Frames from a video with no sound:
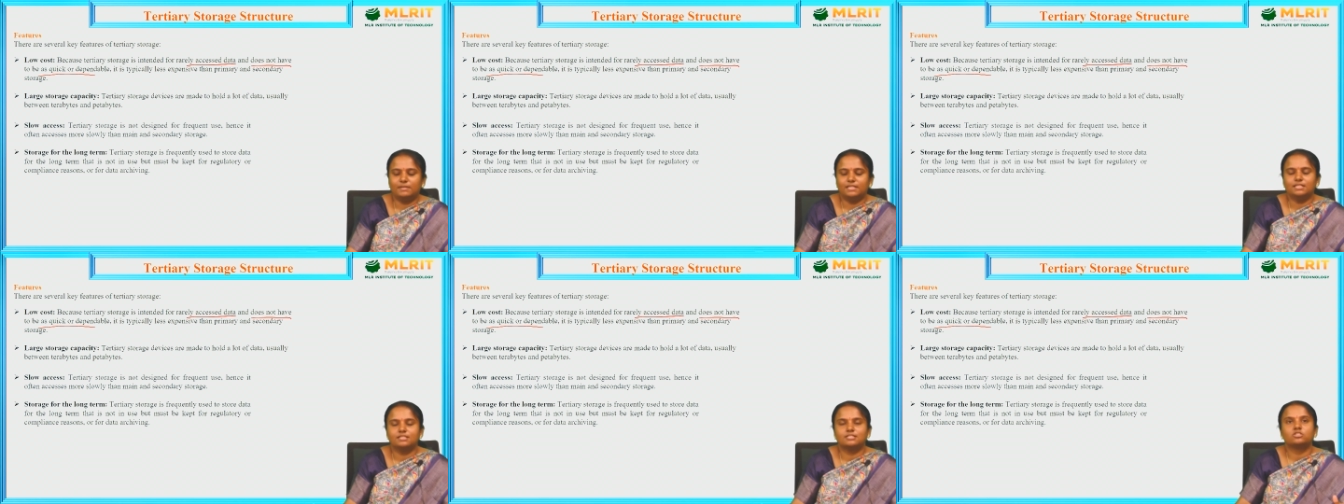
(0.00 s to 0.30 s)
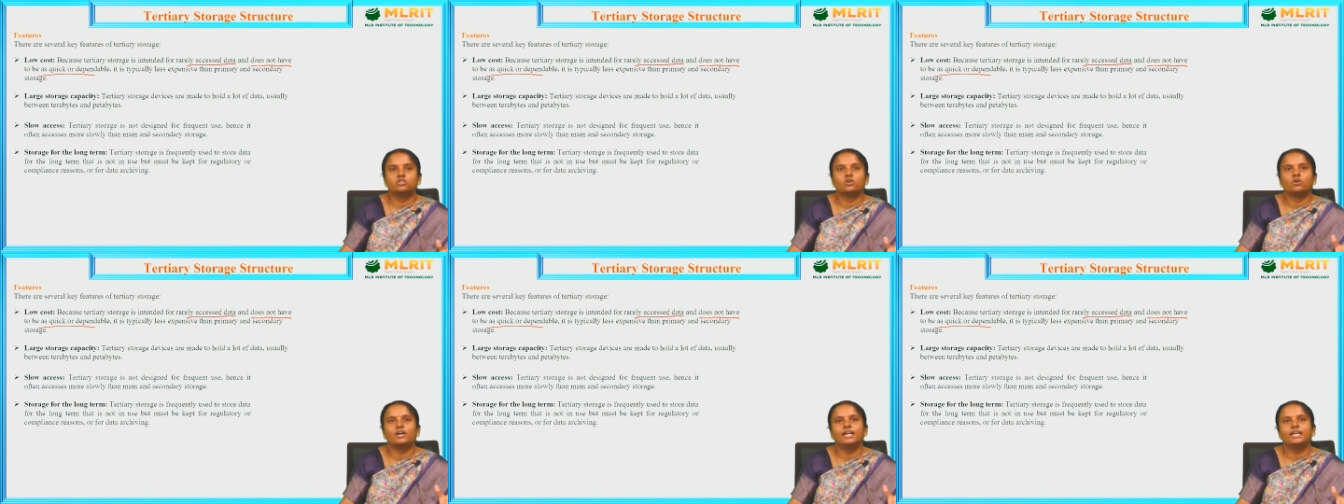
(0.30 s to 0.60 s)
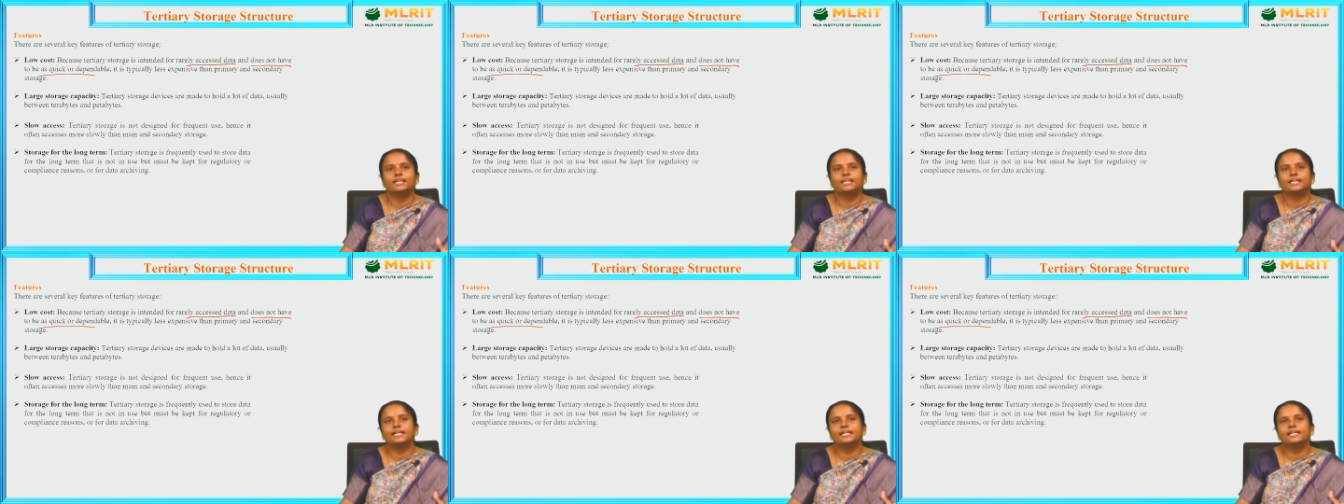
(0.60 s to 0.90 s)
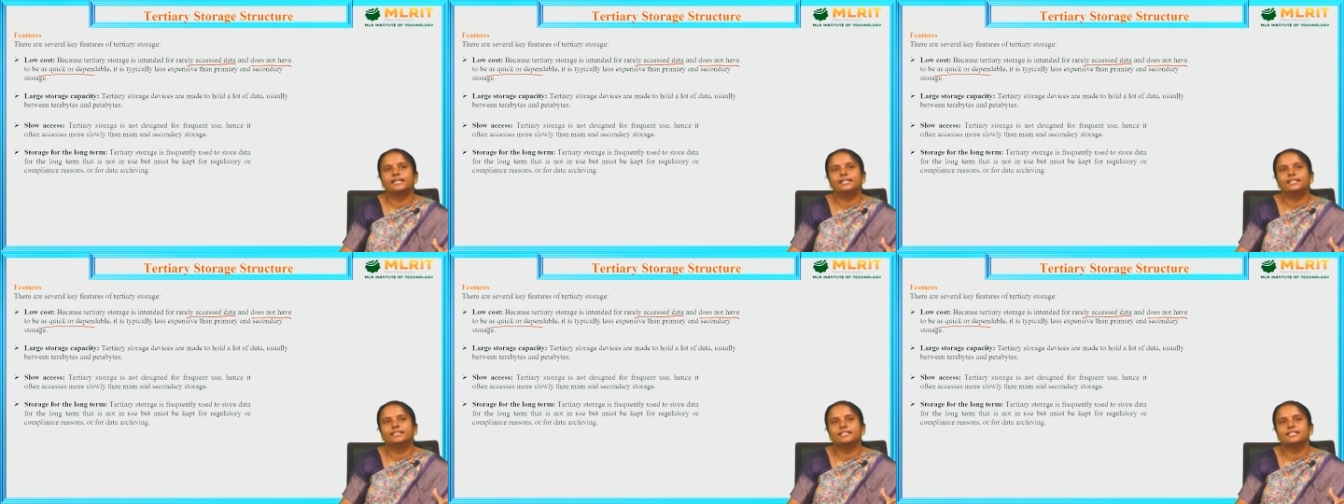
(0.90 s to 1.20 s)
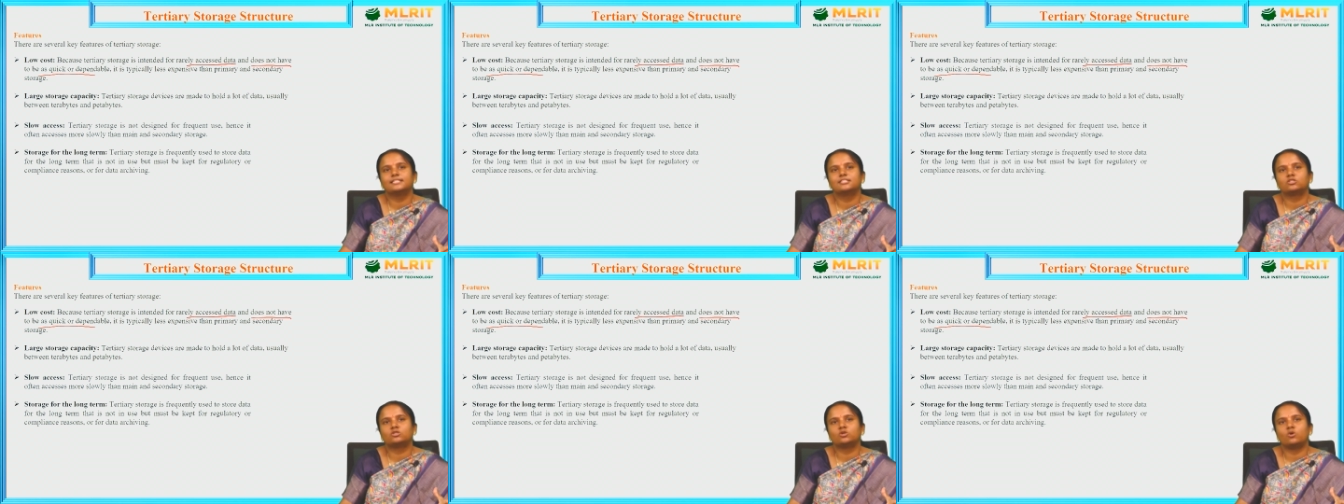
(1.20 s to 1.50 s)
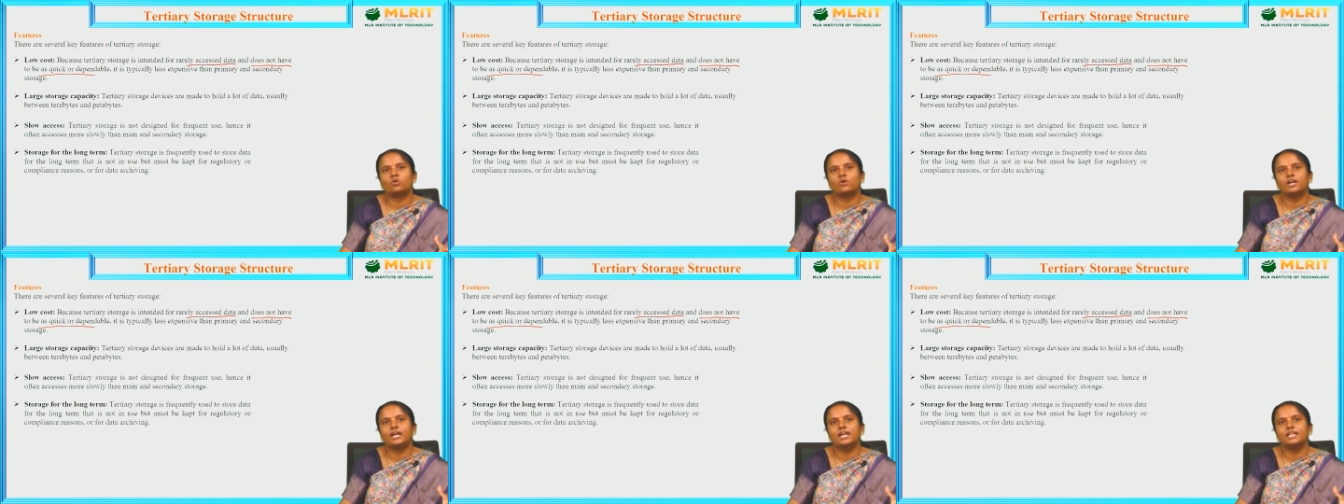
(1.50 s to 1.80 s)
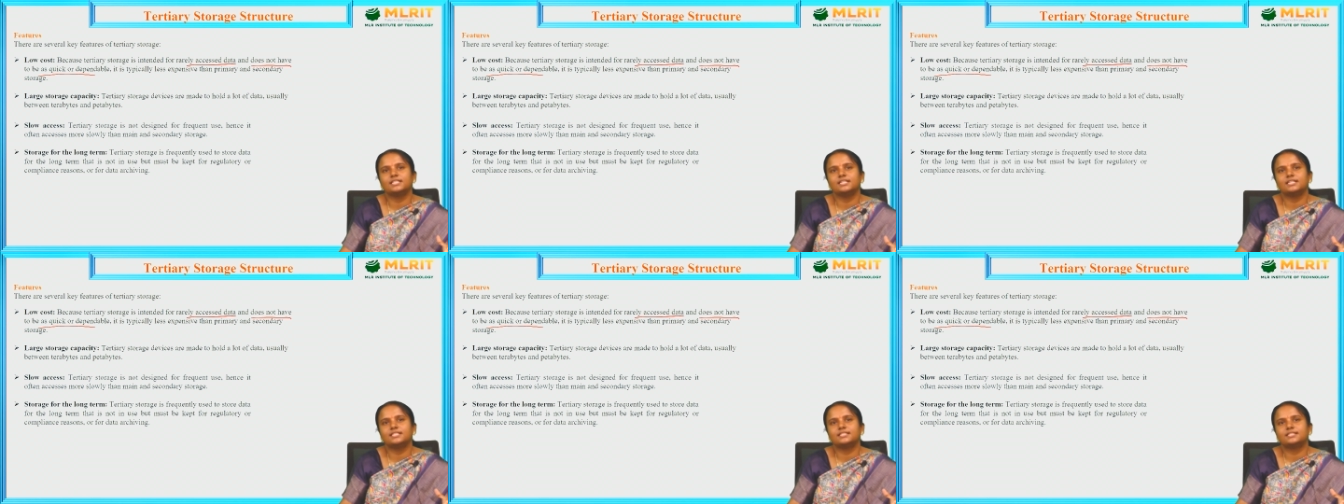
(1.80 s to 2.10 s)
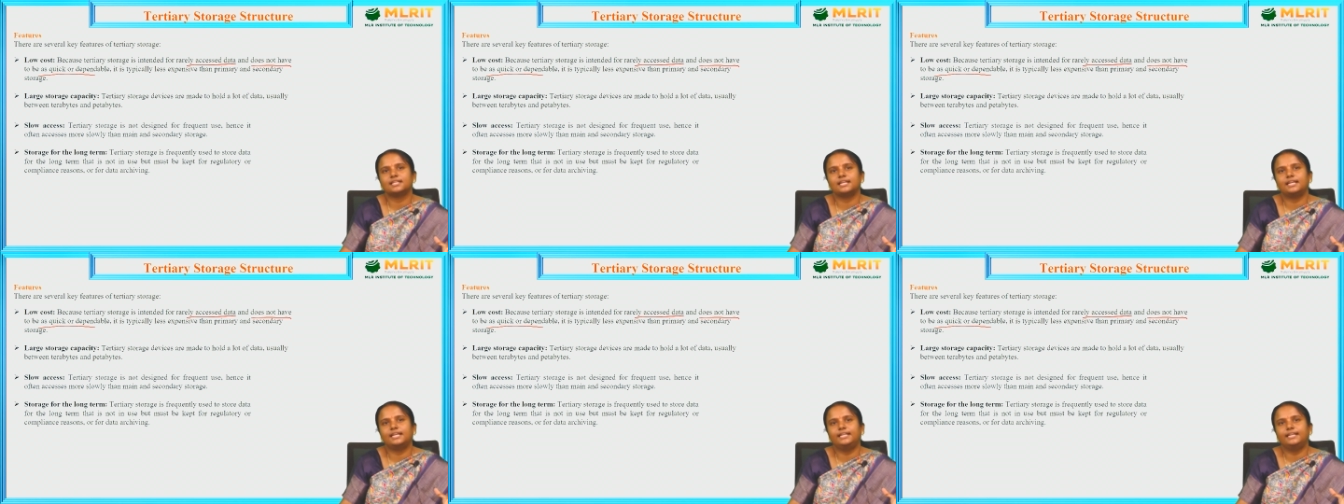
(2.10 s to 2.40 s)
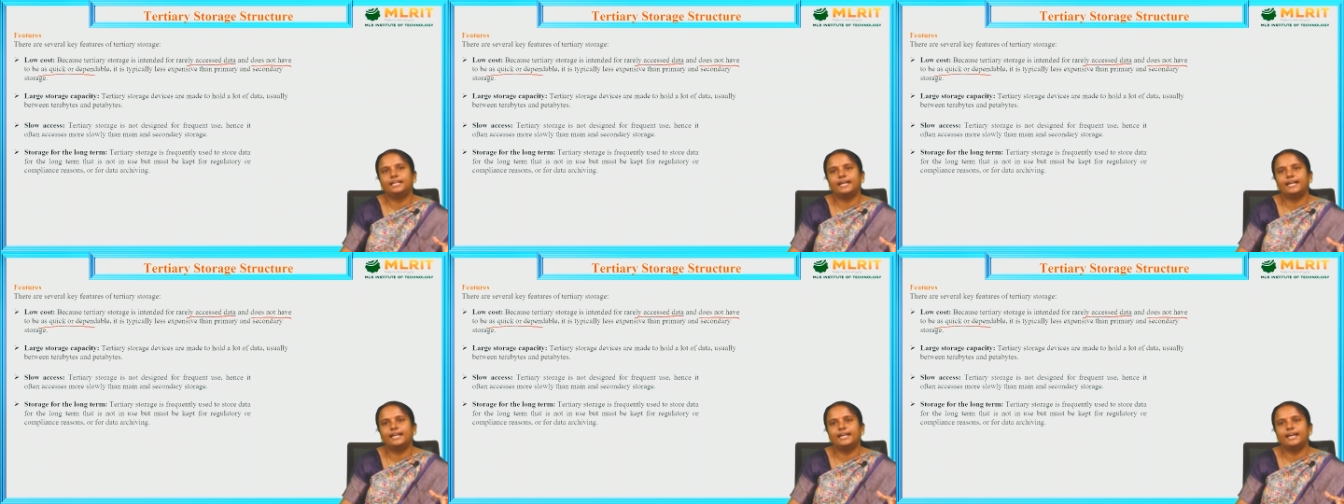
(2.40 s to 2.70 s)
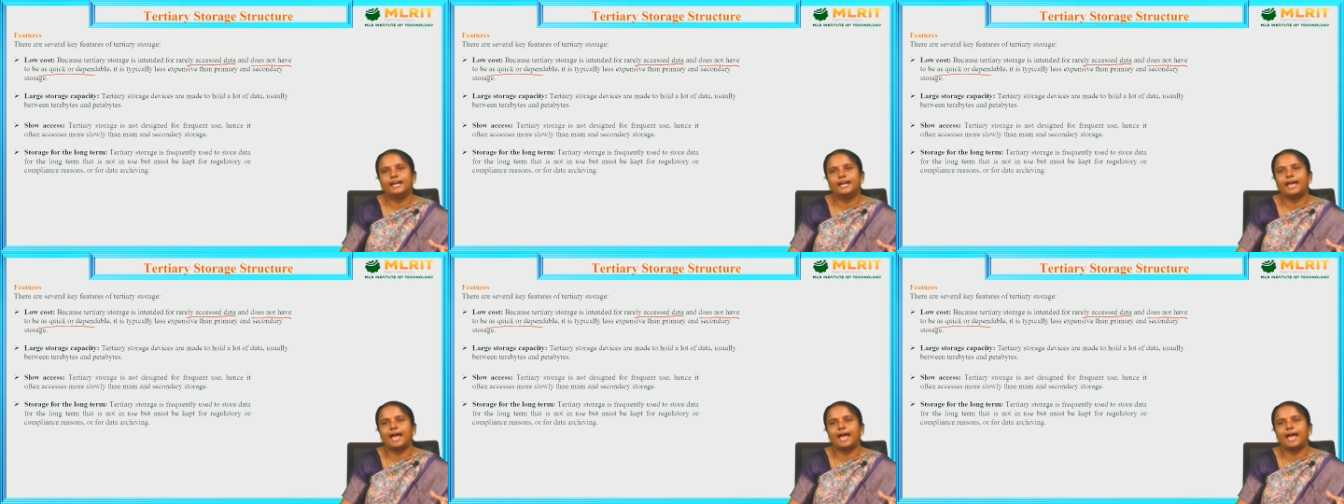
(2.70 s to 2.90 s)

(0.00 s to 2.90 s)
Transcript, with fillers: So, it, uh, this storage is intended